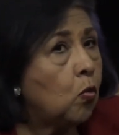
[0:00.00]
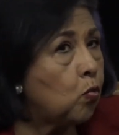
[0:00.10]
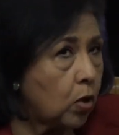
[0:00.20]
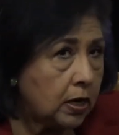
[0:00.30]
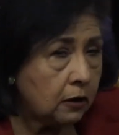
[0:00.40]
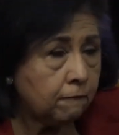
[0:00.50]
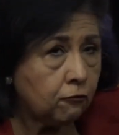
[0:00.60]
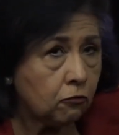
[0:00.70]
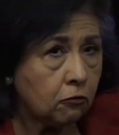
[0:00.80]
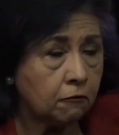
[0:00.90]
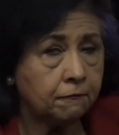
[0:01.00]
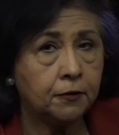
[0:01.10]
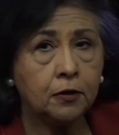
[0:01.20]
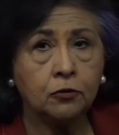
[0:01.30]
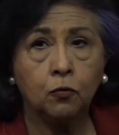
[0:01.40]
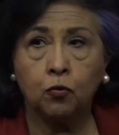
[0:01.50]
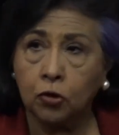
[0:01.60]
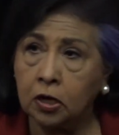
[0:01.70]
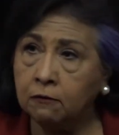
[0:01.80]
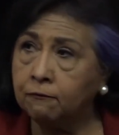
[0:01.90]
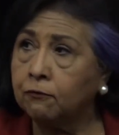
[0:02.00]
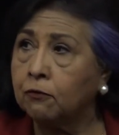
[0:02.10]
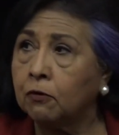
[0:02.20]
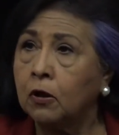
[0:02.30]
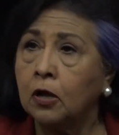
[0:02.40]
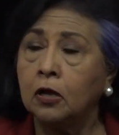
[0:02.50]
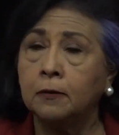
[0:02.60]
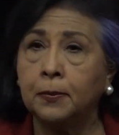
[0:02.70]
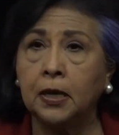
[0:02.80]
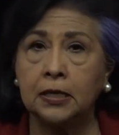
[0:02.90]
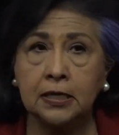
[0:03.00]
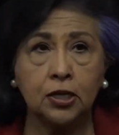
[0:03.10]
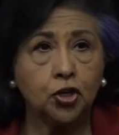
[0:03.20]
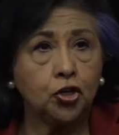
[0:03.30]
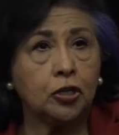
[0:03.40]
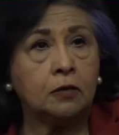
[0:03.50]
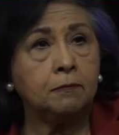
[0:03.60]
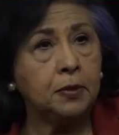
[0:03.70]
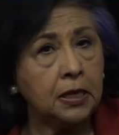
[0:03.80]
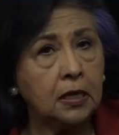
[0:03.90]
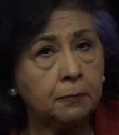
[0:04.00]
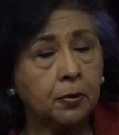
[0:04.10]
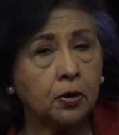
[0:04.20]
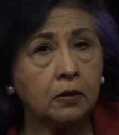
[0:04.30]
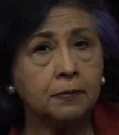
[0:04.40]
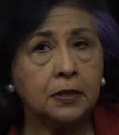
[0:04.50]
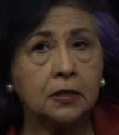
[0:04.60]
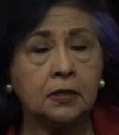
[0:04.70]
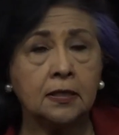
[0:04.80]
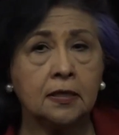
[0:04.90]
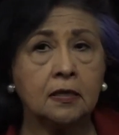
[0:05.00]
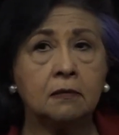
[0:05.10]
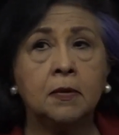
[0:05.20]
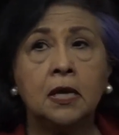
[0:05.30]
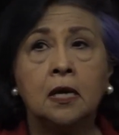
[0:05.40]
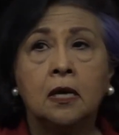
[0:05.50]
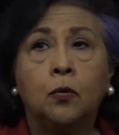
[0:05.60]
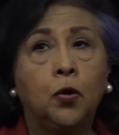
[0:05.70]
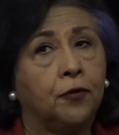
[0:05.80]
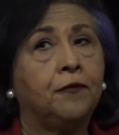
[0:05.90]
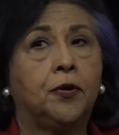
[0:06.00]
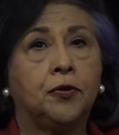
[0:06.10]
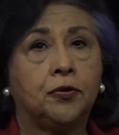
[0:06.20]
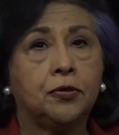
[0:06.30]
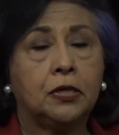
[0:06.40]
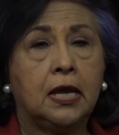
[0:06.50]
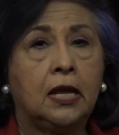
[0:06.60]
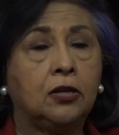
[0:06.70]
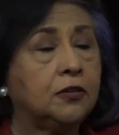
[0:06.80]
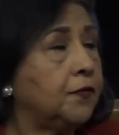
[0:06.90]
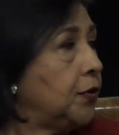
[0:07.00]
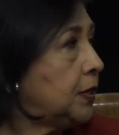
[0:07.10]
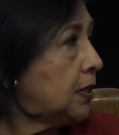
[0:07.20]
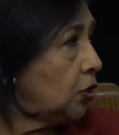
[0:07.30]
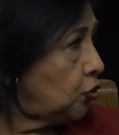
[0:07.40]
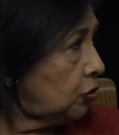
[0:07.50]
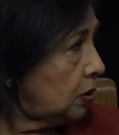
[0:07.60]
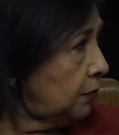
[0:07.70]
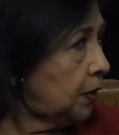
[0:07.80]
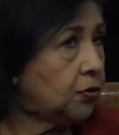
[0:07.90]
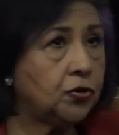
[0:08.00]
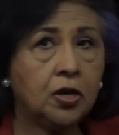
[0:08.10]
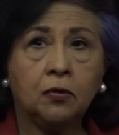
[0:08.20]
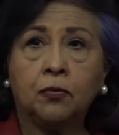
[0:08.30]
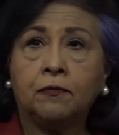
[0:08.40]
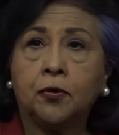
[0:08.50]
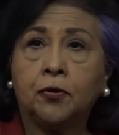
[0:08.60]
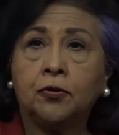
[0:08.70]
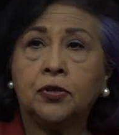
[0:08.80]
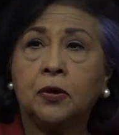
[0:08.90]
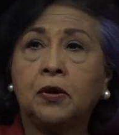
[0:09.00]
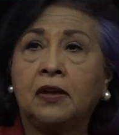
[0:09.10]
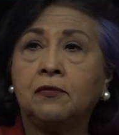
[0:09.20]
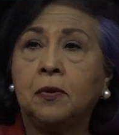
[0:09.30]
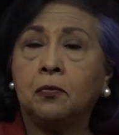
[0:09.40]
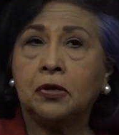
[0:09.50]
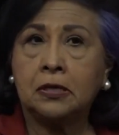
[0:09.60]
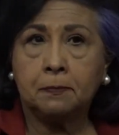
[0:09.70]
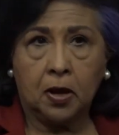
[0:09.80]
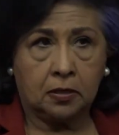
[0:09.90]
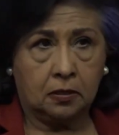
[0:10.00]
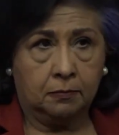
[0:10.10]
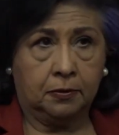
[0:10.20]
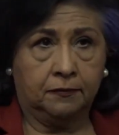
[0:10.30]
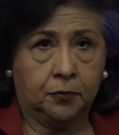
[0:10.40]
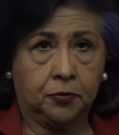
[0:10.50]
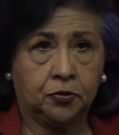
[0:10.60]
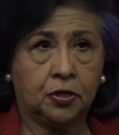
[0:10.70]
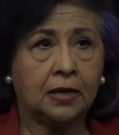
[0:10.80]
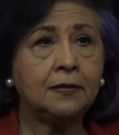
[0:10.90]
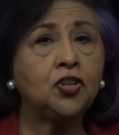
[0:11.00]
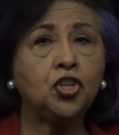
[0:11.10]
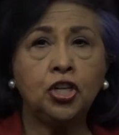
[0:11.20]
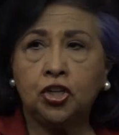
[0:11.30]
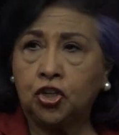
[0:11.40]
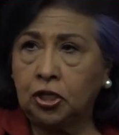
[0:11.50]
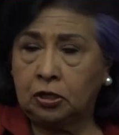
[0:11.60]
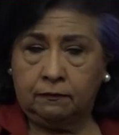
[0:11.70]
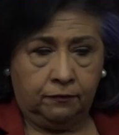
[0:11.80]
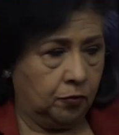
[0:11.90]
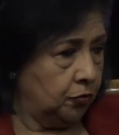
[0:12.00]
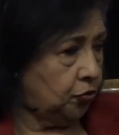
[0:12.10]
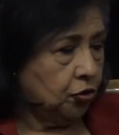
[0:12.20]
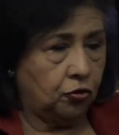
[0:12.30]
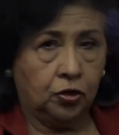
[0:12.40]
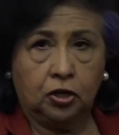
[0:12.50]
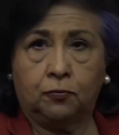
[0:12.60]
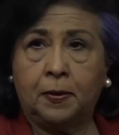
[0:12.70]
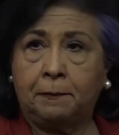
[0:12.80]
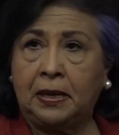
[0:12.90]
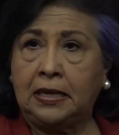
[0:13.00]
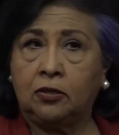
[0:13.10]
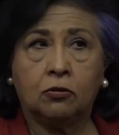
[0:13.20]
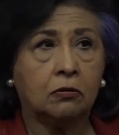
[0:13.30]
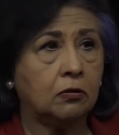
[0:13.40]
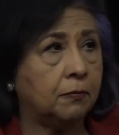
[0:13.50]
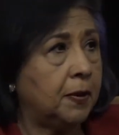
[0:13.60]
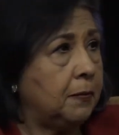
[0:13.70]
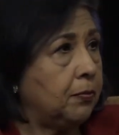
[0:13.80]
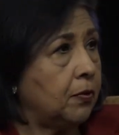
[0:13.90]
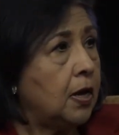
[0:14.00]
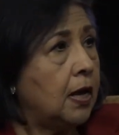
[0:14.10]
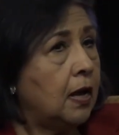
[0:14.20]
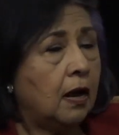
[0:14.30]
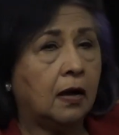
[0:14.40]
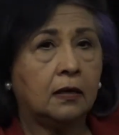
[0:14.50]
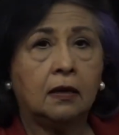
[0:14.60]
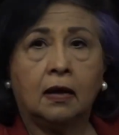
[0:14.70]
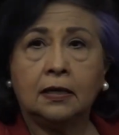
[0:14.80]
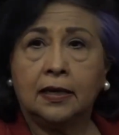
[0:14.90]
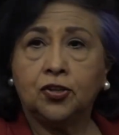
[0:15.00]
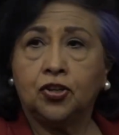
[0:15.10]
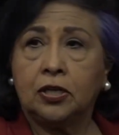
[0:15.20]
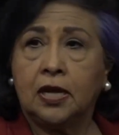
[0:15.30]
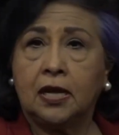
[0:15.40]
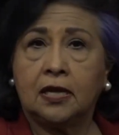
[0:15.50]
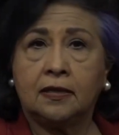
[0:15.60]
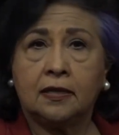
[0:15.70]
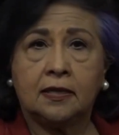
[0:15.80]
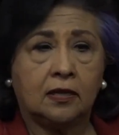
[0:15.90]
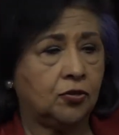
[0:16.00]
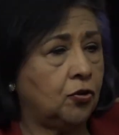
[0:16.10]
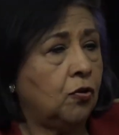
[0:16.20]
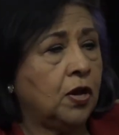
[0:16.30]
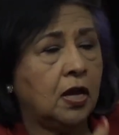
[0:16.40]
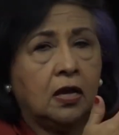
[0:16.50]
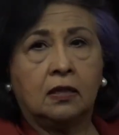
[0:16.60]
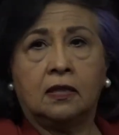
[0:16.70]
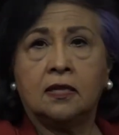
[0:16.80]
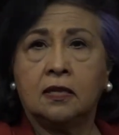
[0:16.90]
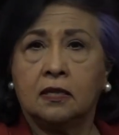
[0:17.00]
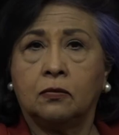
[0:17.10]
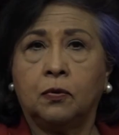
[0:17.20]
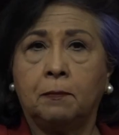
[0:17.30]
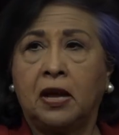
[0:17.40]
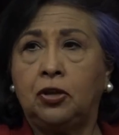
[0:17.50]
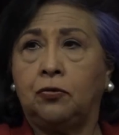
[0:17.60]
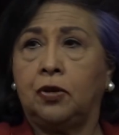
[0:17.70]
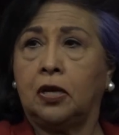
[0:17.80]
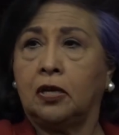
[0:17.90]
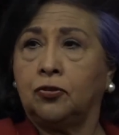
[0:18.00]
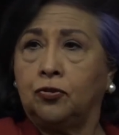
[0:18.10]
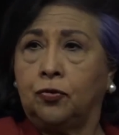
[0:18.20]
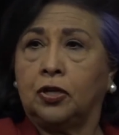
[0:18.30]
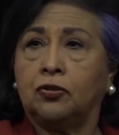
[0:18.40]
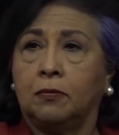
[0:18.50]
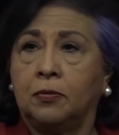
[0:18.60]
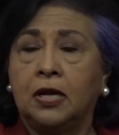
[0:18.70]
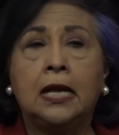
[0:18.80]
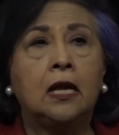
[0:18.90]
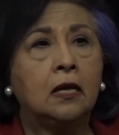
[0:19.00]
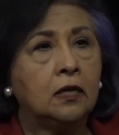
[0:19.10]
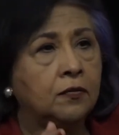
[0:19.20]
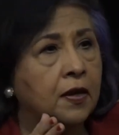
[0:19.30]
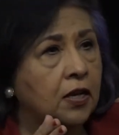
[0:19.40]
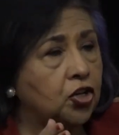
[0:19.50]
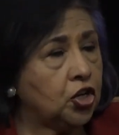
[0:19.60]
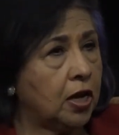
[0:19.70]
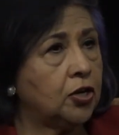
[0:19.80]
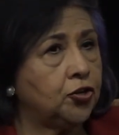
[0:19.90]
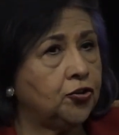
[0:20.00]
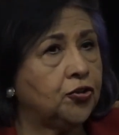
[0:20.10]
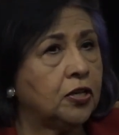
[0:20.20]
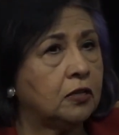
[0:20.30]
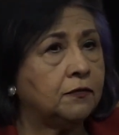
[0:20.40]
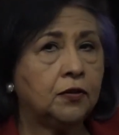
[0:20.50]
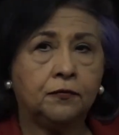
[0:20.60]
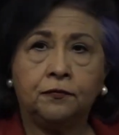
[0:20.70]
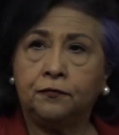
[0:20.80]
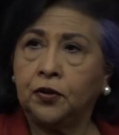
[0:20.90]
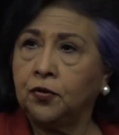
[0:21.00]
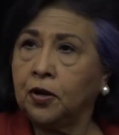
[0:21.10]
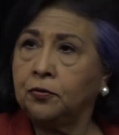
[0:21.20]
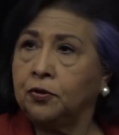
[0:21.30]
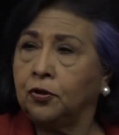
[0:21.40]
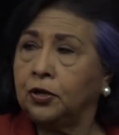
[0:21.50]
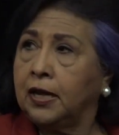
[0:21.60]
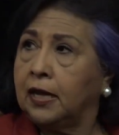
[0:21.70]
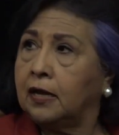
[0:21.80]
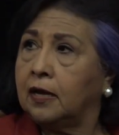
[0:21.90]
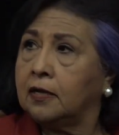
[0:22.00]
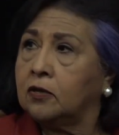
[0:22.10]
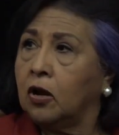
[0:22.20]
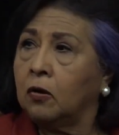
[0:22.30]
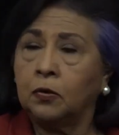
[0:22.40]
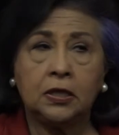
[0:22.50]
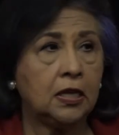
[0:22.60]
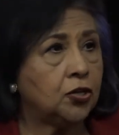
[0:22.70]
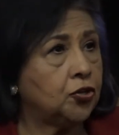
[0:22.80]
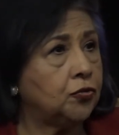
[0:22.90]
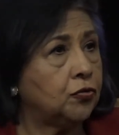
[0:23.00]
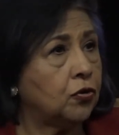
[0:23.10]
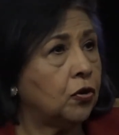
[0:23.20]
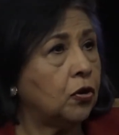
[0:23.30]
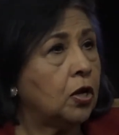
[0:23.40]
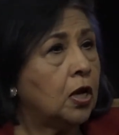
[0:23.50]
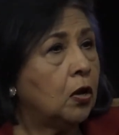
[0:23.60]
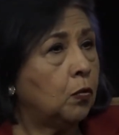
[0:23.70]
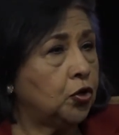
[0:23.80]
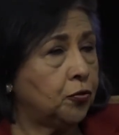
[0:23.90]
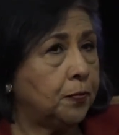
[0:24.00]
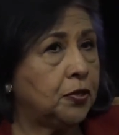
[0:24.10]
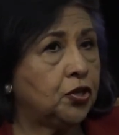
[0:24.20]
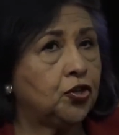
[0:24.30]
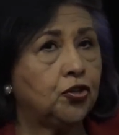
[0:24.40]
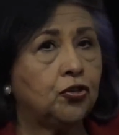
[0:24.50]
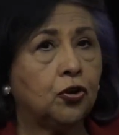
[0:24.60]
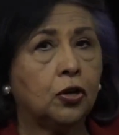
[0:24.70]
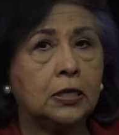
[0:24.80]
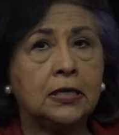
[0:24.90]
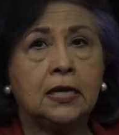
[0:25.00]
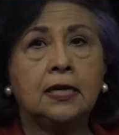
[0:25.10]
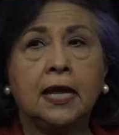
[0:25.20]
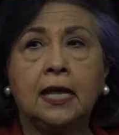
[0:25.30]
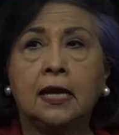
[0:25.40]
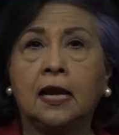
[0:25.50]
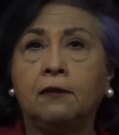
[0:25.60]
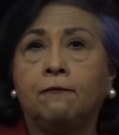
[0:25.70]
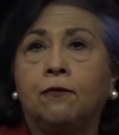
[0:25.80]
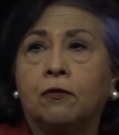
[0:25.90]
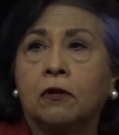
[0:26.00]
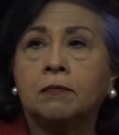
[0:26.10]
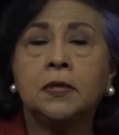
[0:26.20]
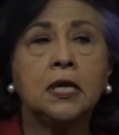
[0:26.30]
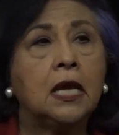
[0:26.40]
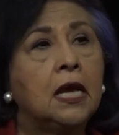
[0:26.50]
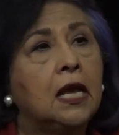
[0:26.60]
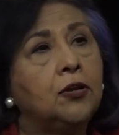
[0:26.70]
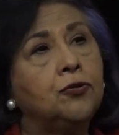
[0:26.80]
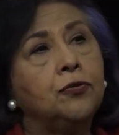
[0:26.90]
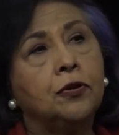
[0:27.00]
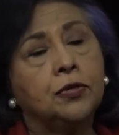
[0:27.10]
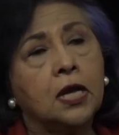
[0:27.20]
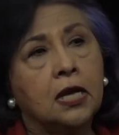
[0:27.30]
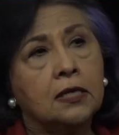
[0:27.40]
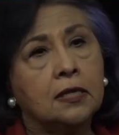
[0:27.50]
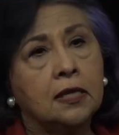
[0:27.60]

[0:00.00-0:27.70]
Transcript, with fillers: running for office, working for a politician, being a part of the political system we are voters. And it's very essential that we understand we're voters and we have to be responsible voters, not the cheat sheet voters. You know, you get your papelito your paper on, on election day and then tells you, okay, this is what my union is doing. So you've got to challenge yourself to figure out who the good candidates are, what the issues are, what your positions are, attend candidate forums, and do those kinds of